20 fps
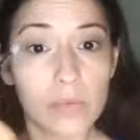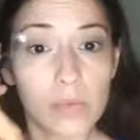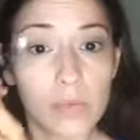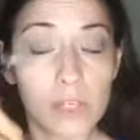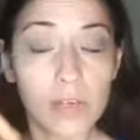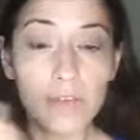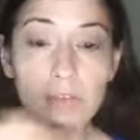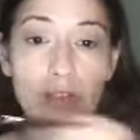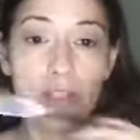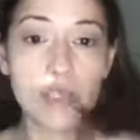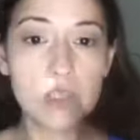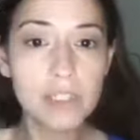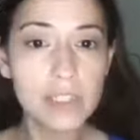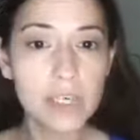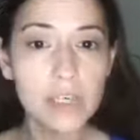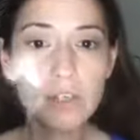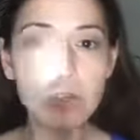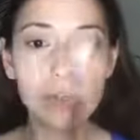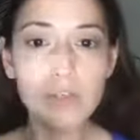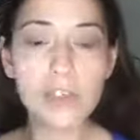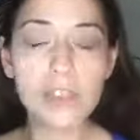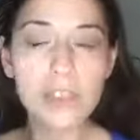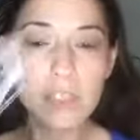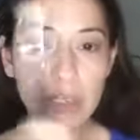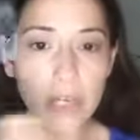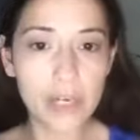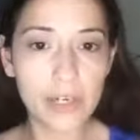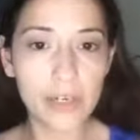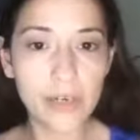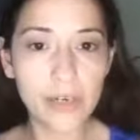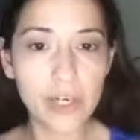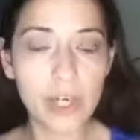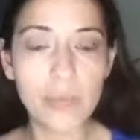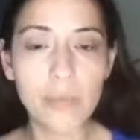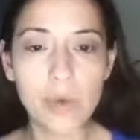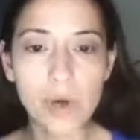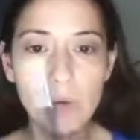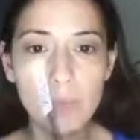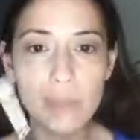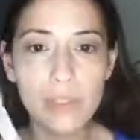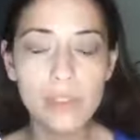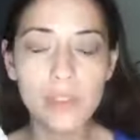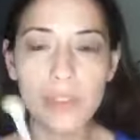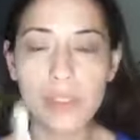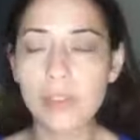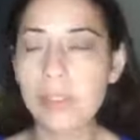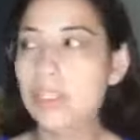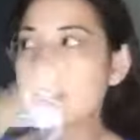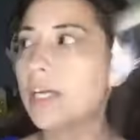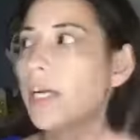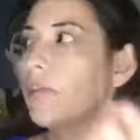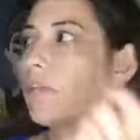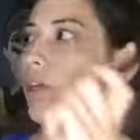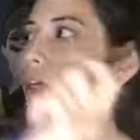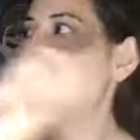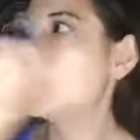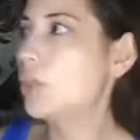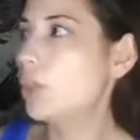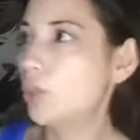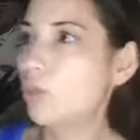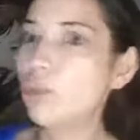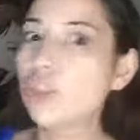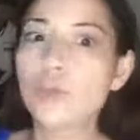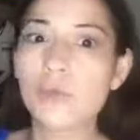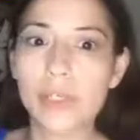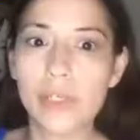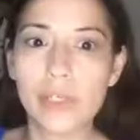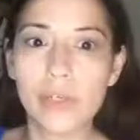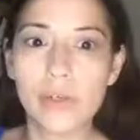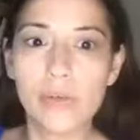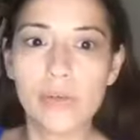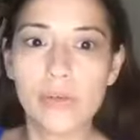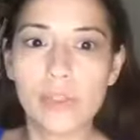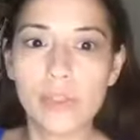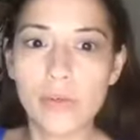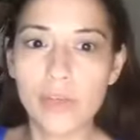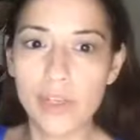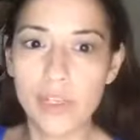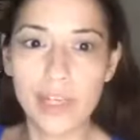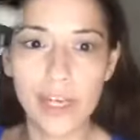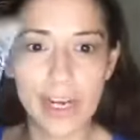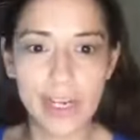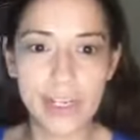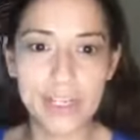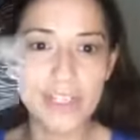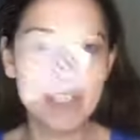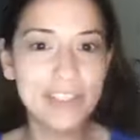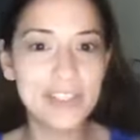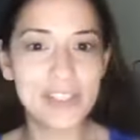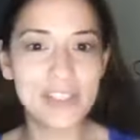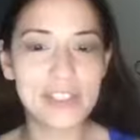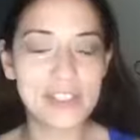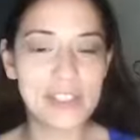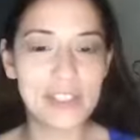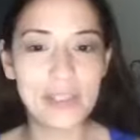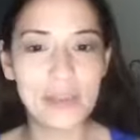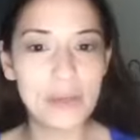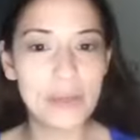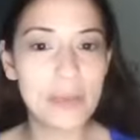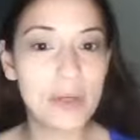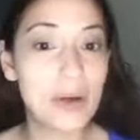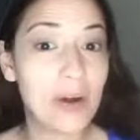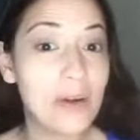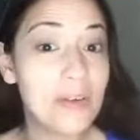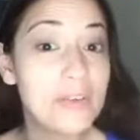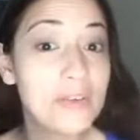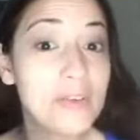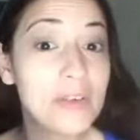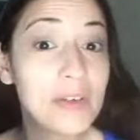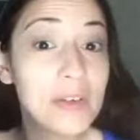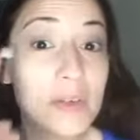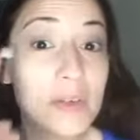If this side looks lighter, I promise you it's because I have a huge window, so the lighting looks a little bit off.